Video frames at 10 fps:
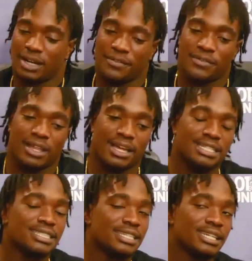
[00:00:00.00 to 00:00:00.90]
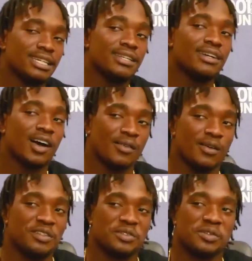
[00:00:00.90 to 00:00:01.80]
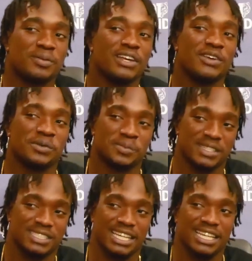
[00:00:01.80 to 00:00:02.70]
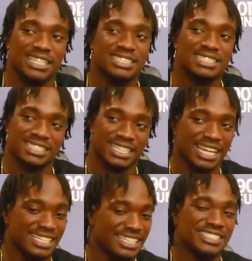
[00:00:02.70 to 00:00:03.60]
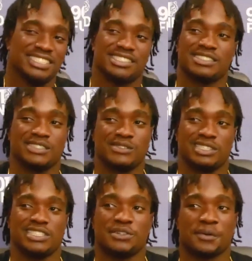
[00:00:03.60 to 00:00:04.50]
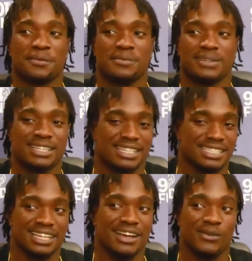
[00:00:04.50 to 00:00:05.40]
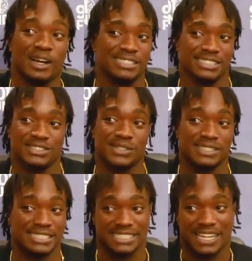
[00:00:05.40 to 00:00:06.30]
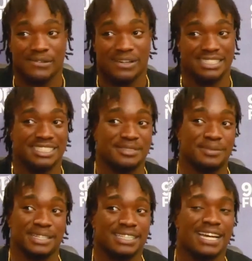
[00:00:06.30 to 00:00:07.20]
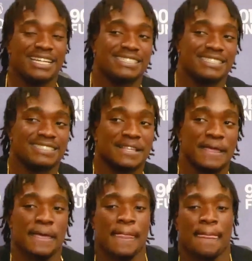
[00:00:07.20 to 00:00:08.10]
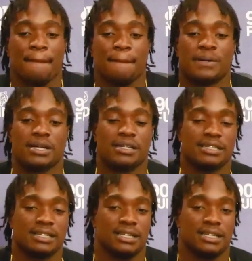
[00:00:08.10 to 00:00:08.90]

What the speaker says: I feel like as a kid, I always wanted to play on the big stage. Like, it was a dream to me because I watched Georgia and I watched the big lights, but